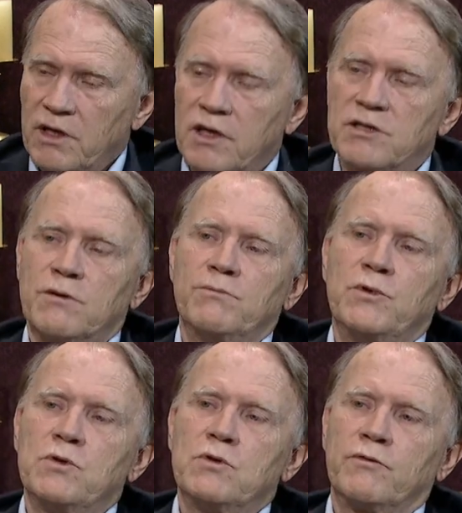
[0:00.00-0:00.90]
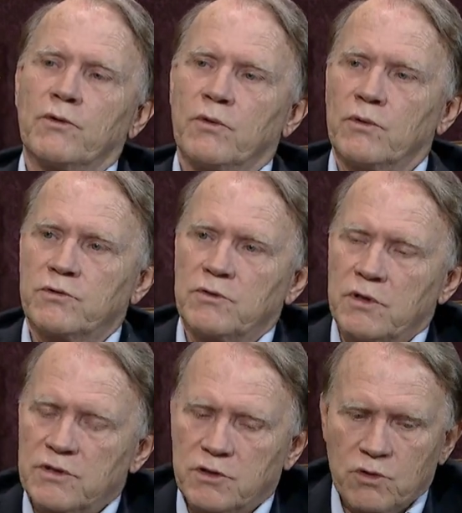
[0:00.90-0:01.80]
is a beautiful,
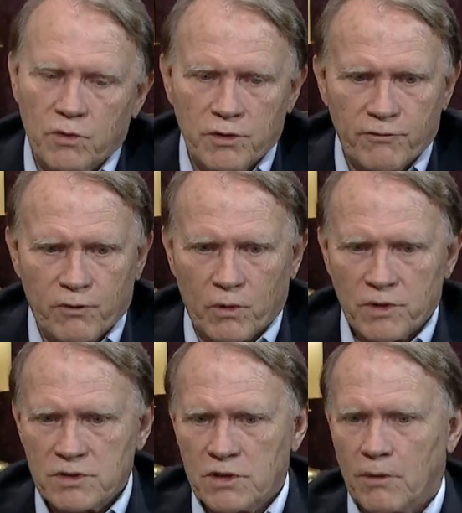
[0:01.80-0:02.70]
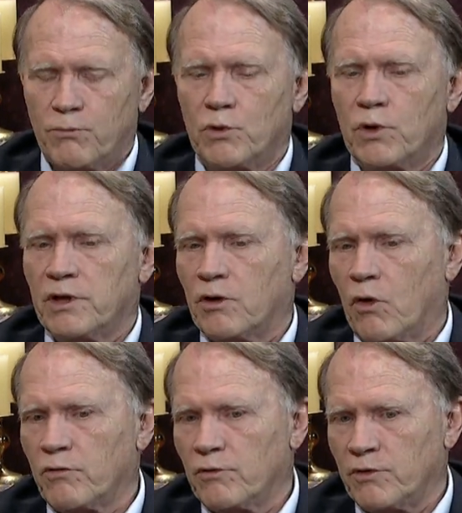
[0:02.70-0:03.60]
it's a tour de force, a brilliant
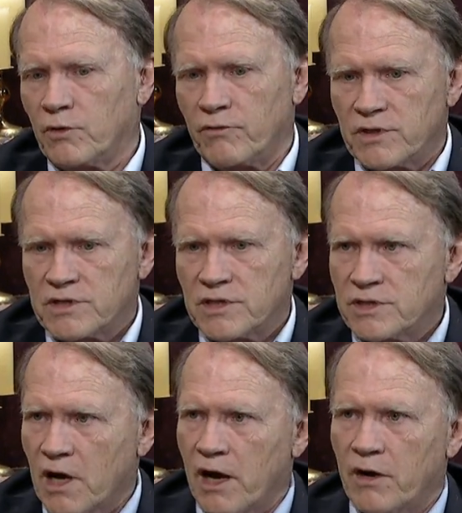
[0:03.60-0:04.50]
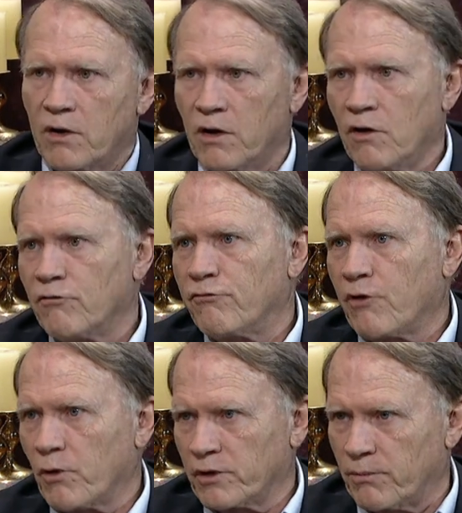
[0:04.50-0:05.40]
overview of this entire
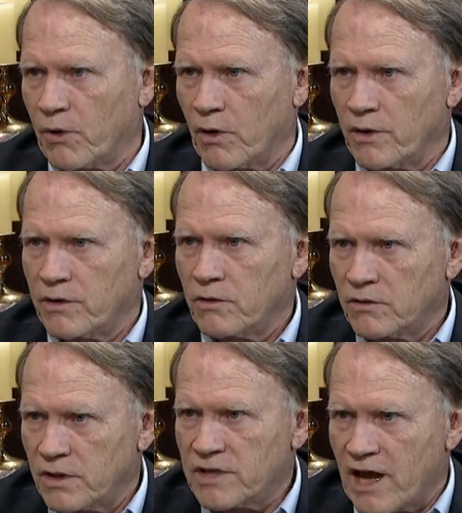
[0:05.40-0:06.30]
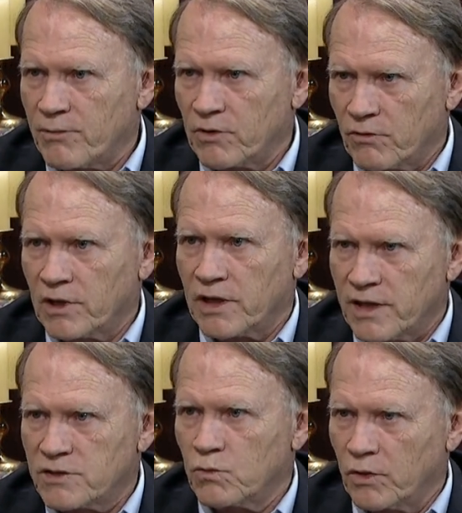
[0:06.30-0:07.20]
falling apart that's happened over the
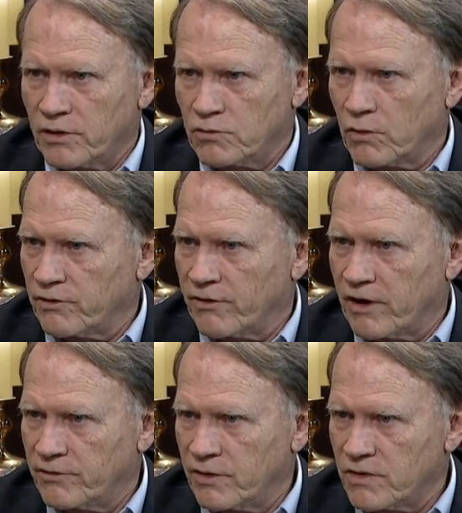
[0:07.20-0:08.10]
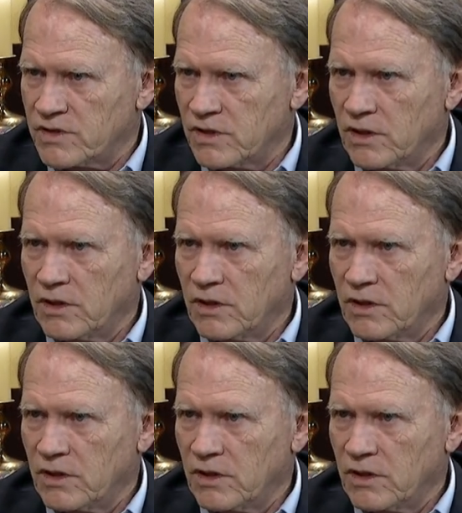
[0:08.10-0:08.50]
last 20, 25 years.